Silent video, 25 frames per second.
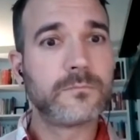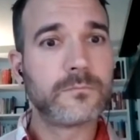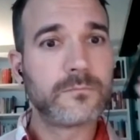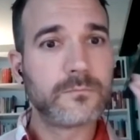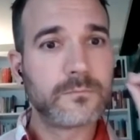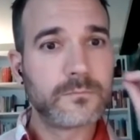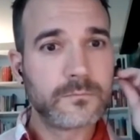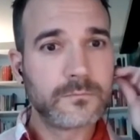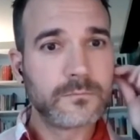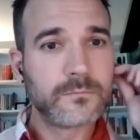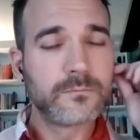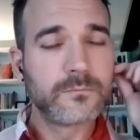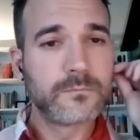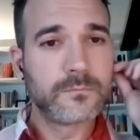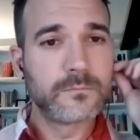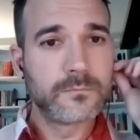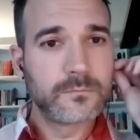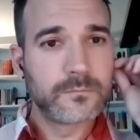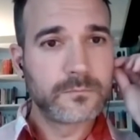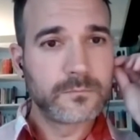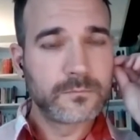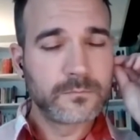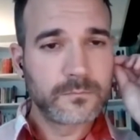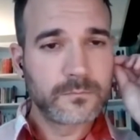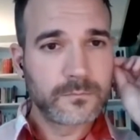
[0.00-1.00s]

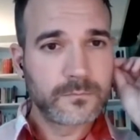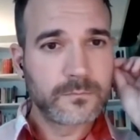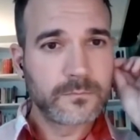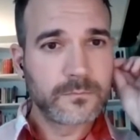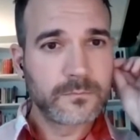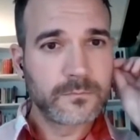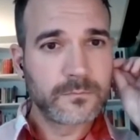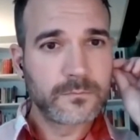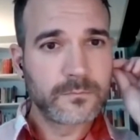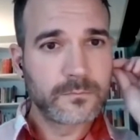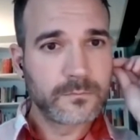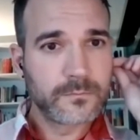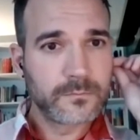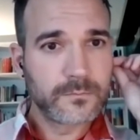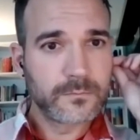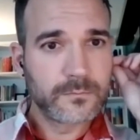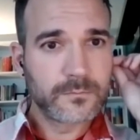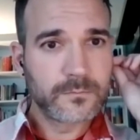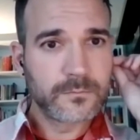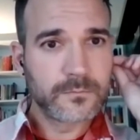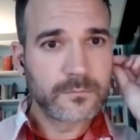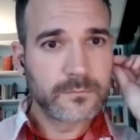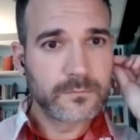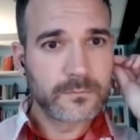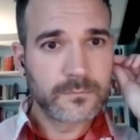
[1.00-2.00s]

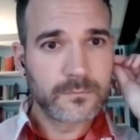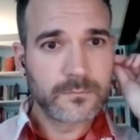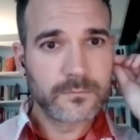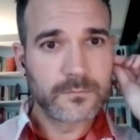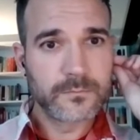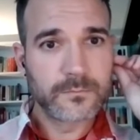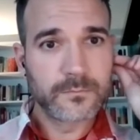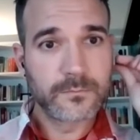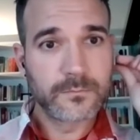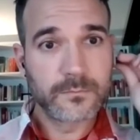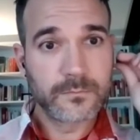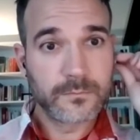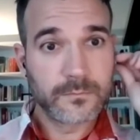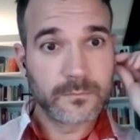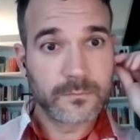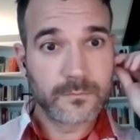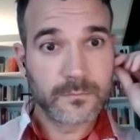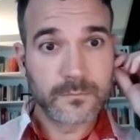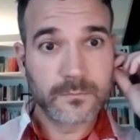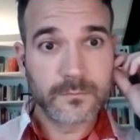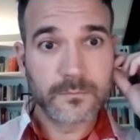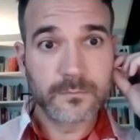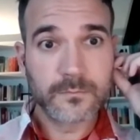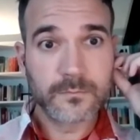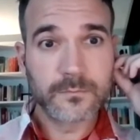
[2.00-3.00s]

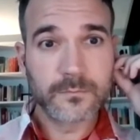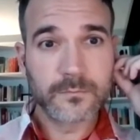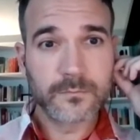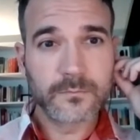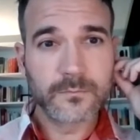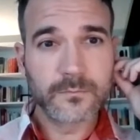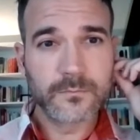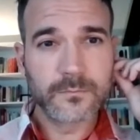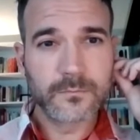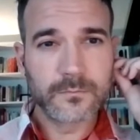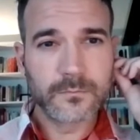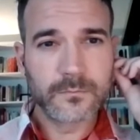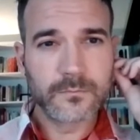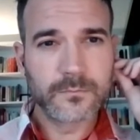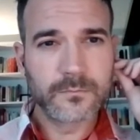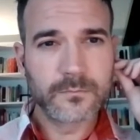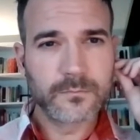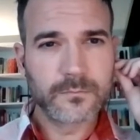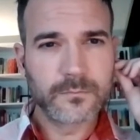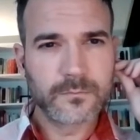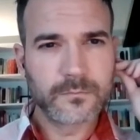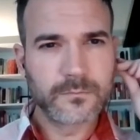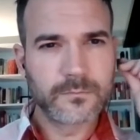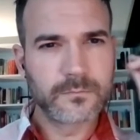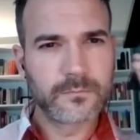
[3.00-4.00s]

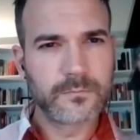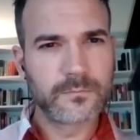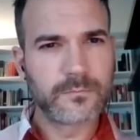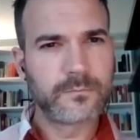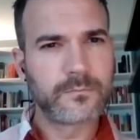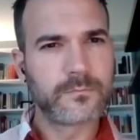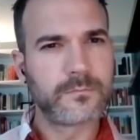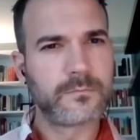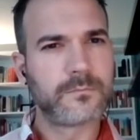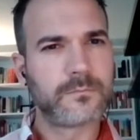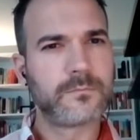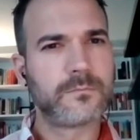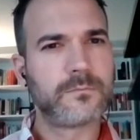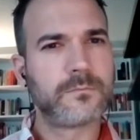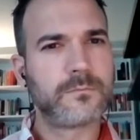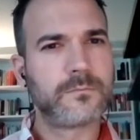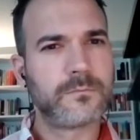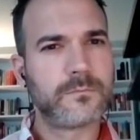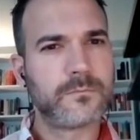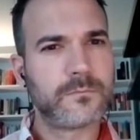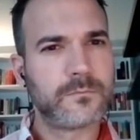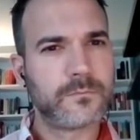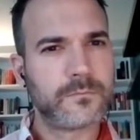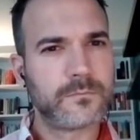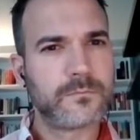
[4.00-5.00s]

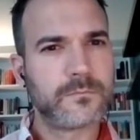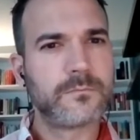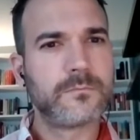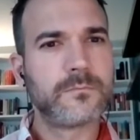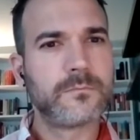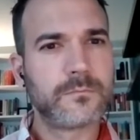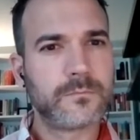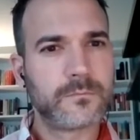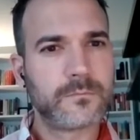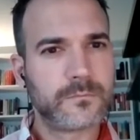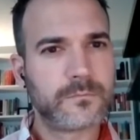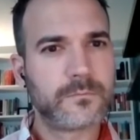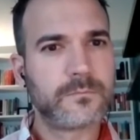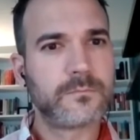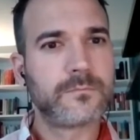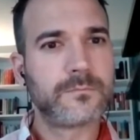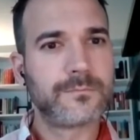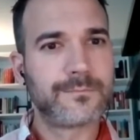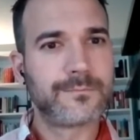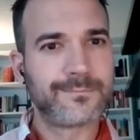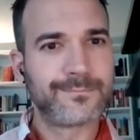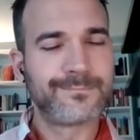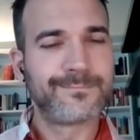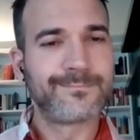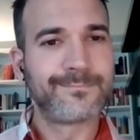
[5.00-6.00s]

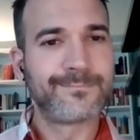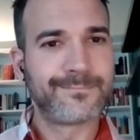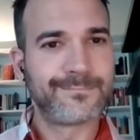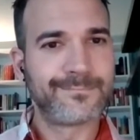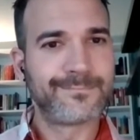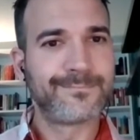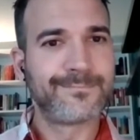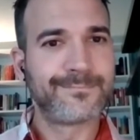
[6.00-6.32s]
[no speech]